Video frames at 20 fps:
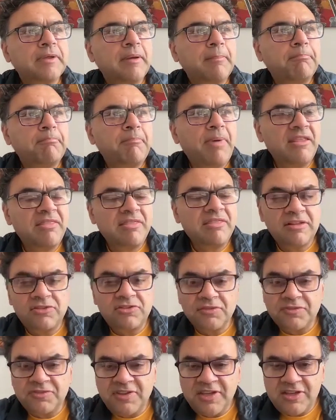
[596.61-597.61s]
methods
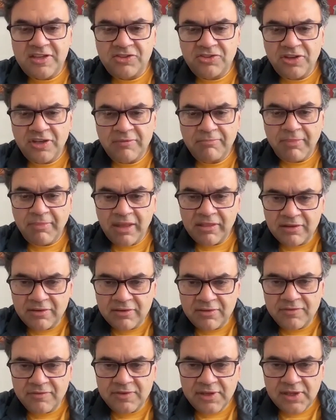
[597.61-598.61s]
of teaching, methods
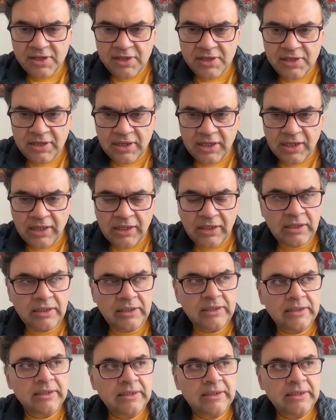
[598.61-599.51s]
of learning,